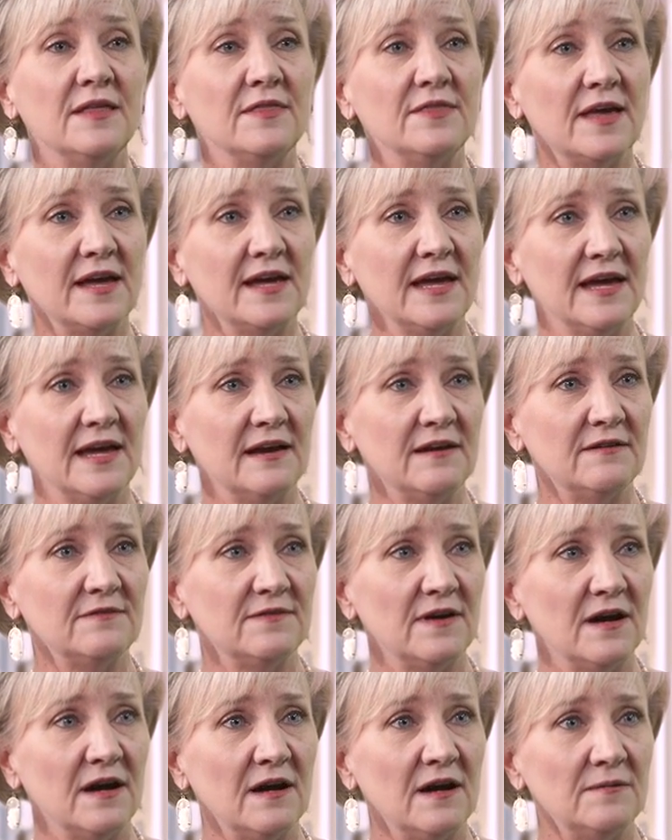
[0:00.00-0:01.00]
They
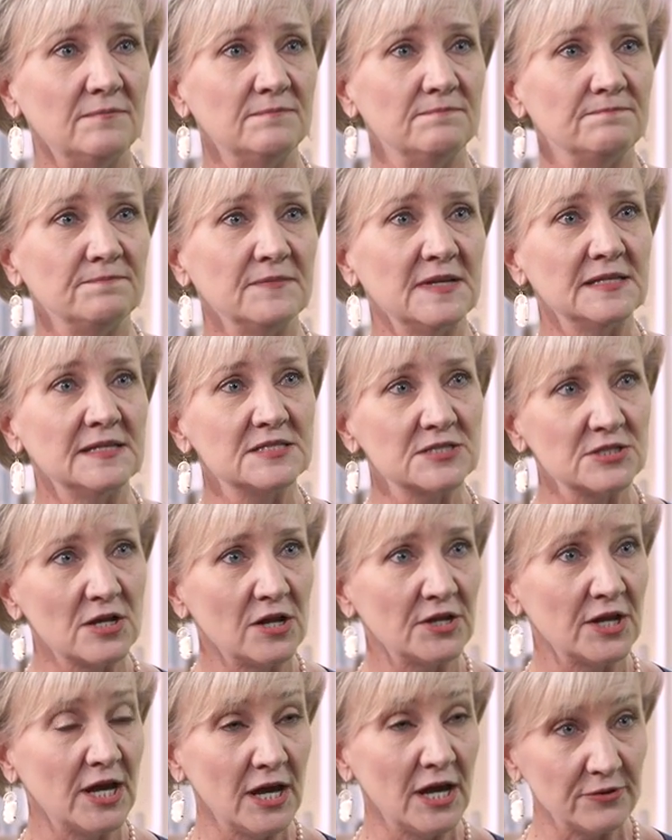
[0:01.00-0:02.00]
have
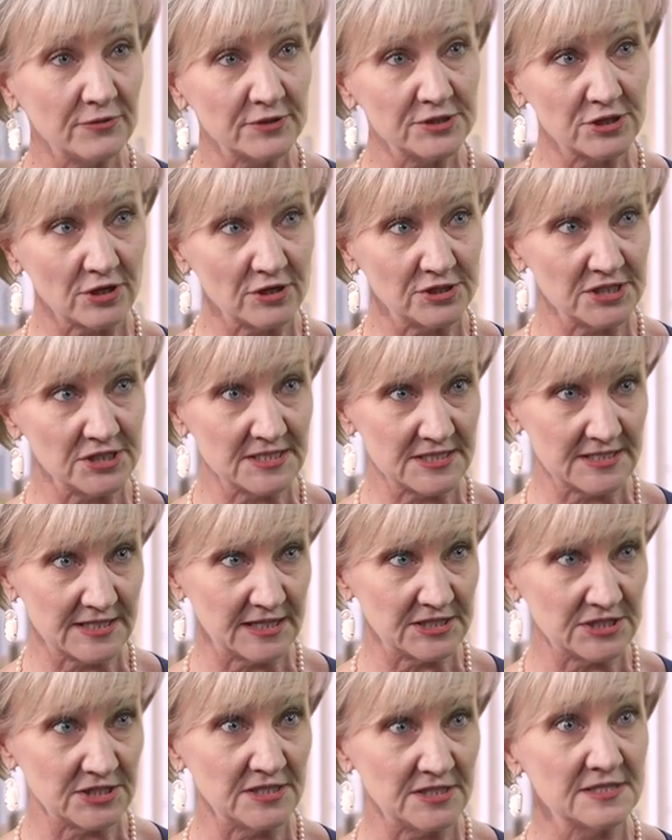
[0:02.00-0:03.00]
installed 100 charging
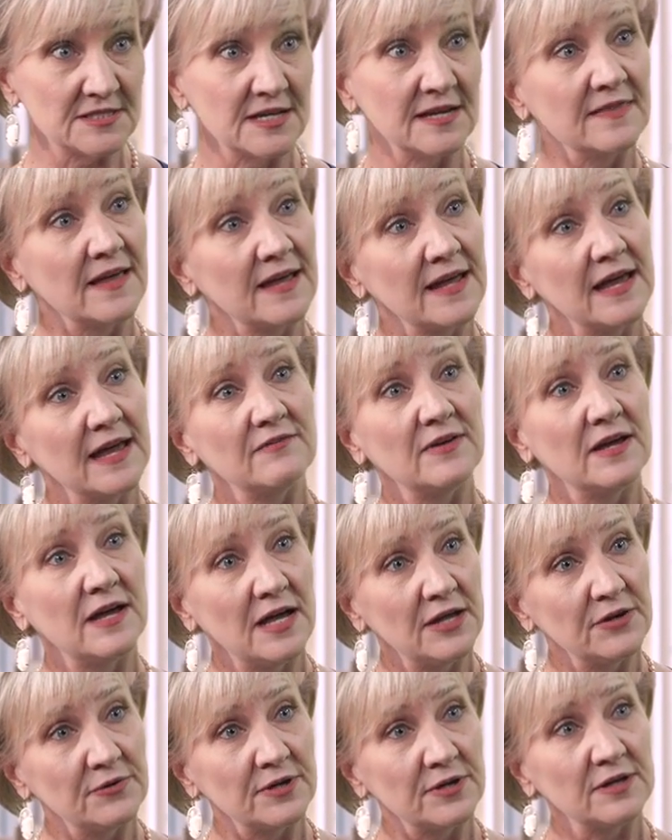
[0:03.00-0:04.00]
stations, and they have
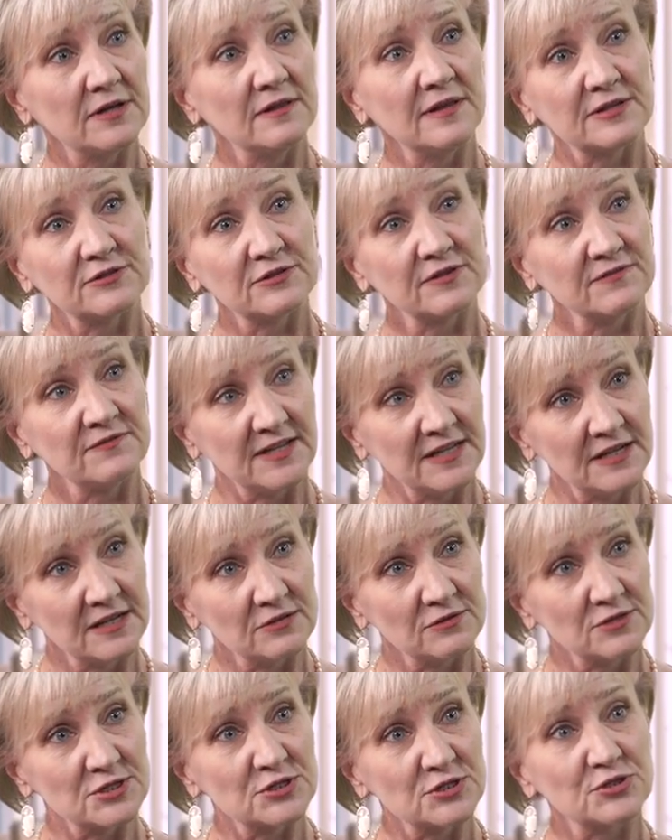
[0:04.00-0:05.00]
100 electric
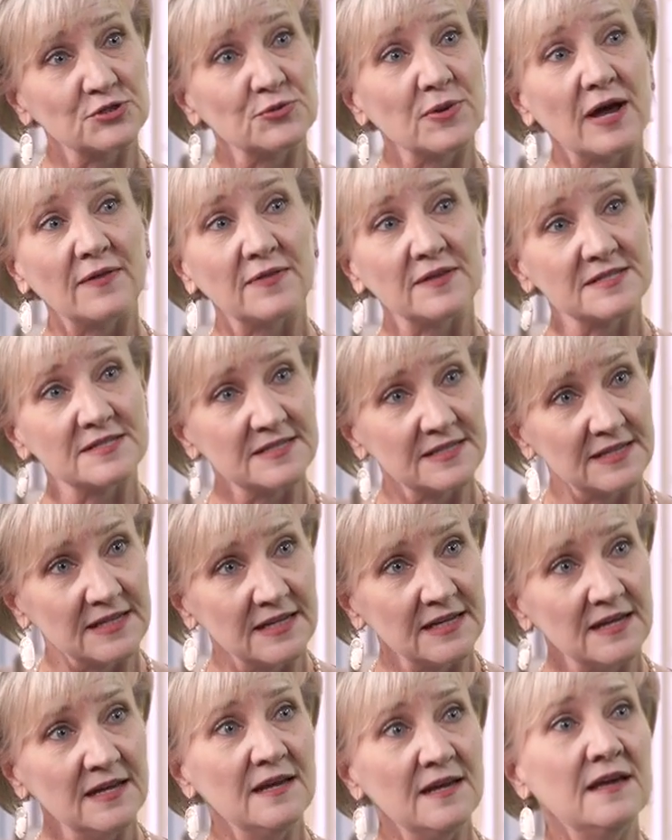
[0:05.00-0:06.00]
vehicles throughout the
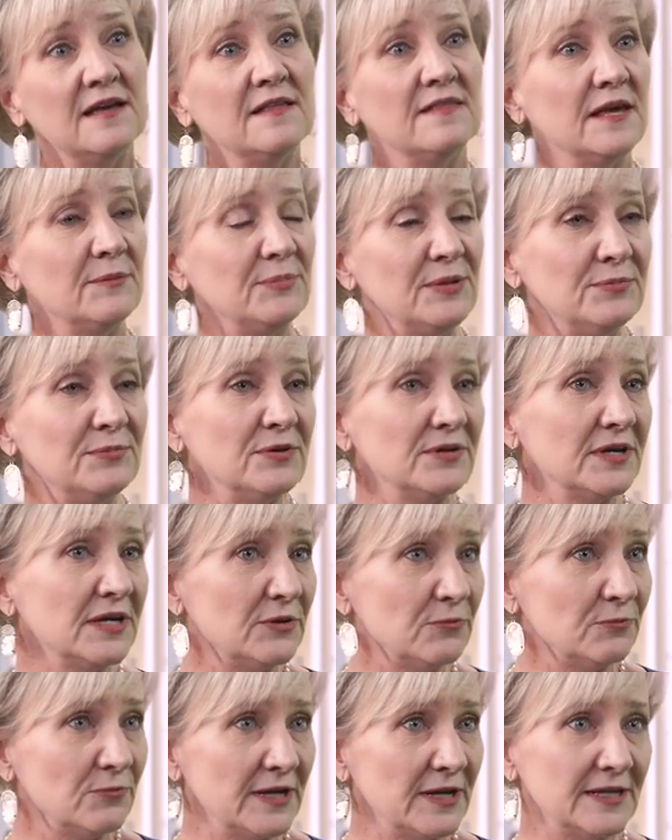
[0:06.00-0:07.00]
city that people
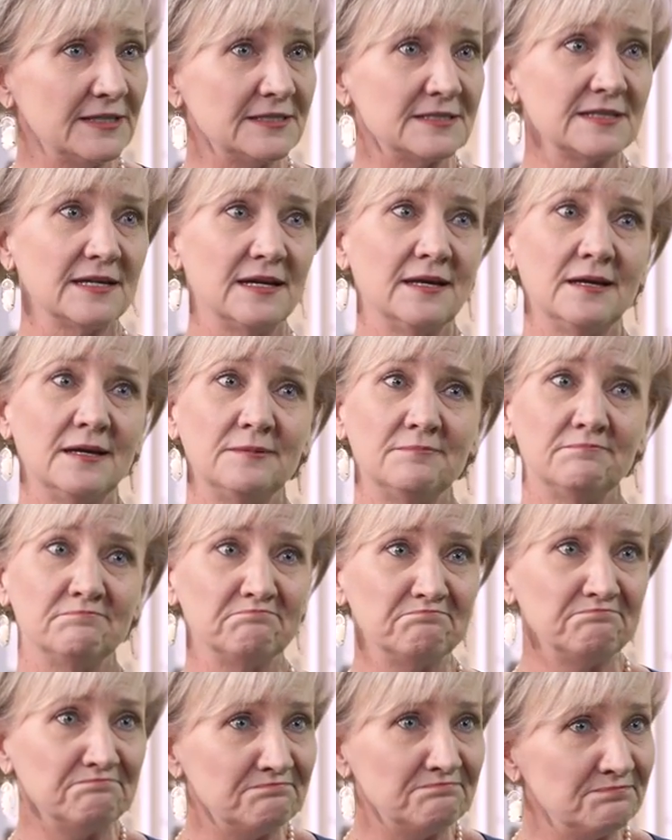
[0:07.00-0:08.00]
can rent,
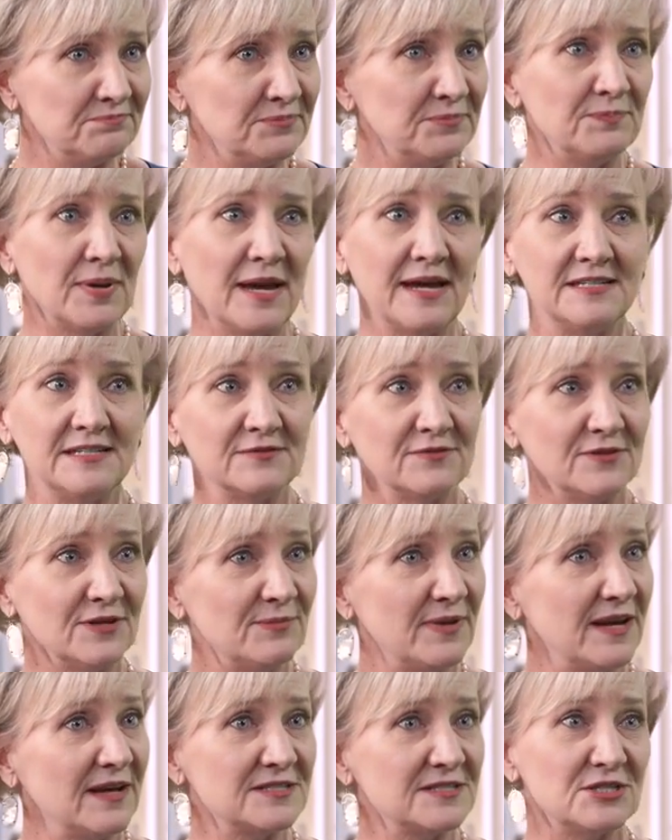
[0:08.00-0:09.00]
pay
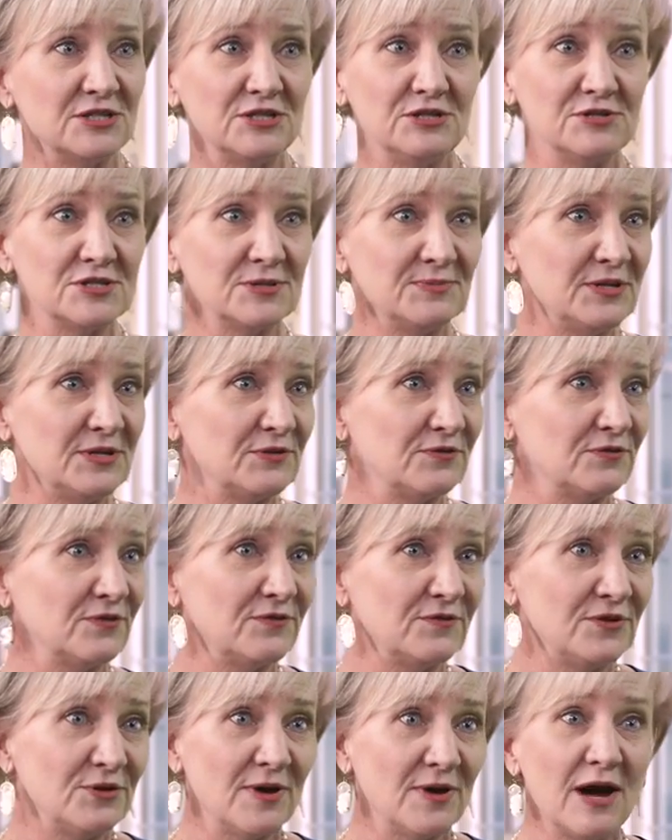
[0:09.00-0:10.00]
different amounts to use them either for
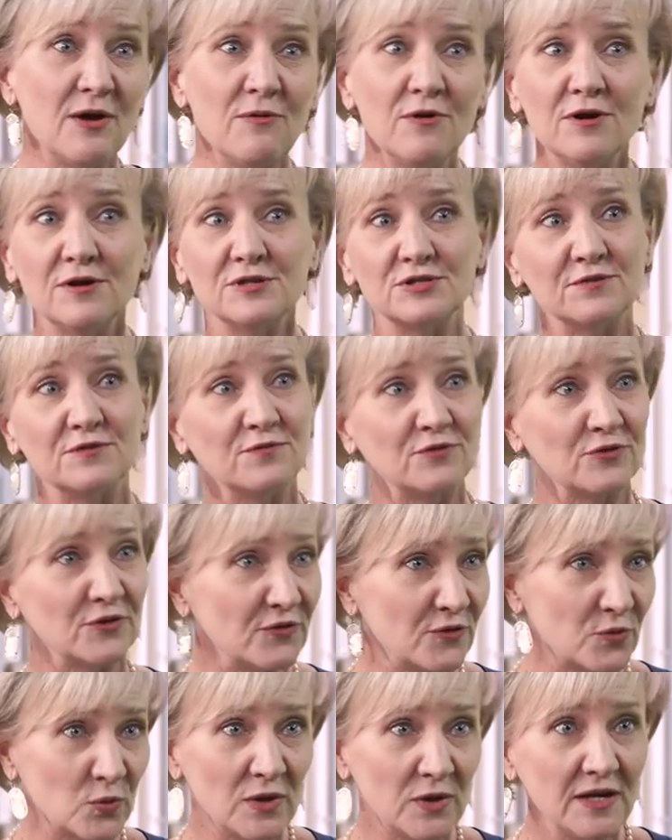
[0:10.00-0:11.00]
a few hours or for
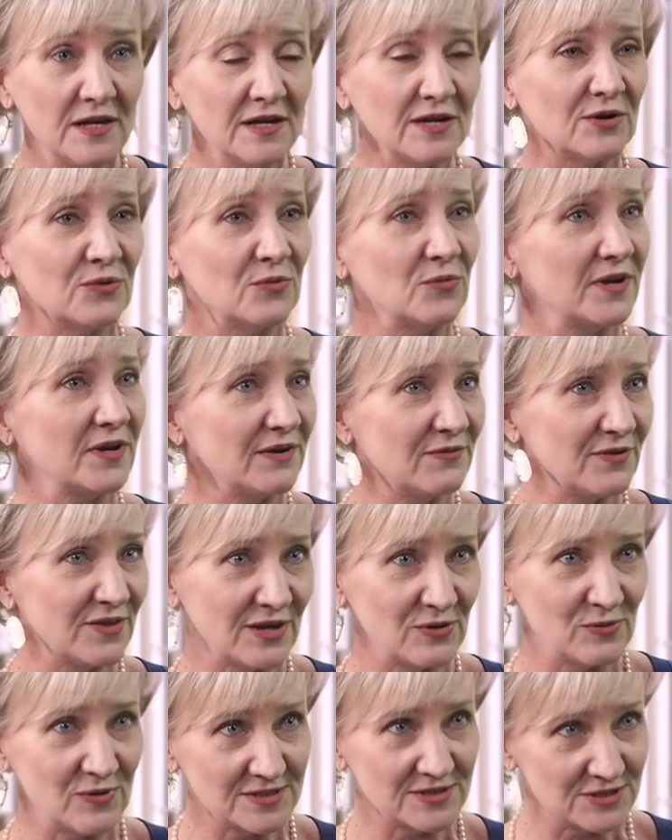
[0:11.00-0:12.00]
a week or whatever
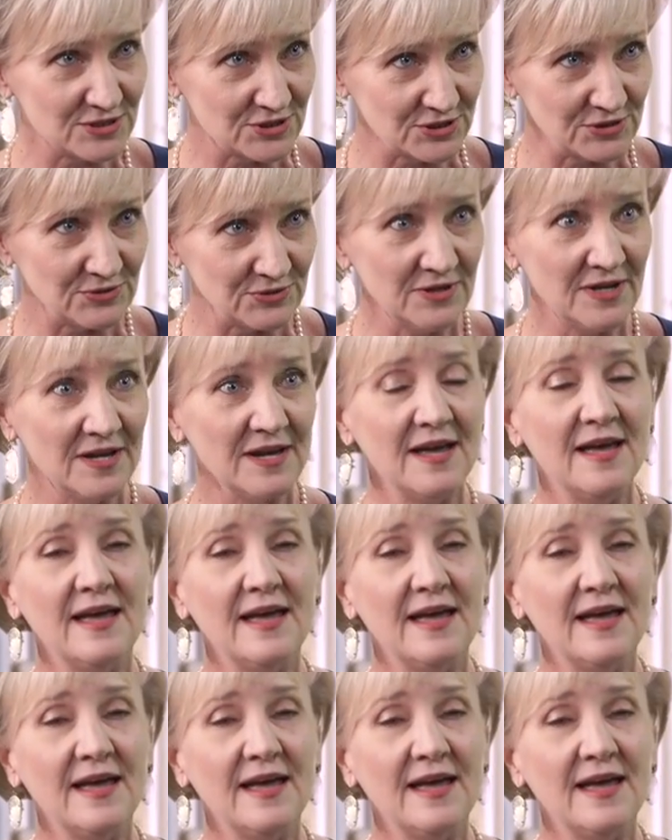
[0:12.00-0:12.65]
they want to do.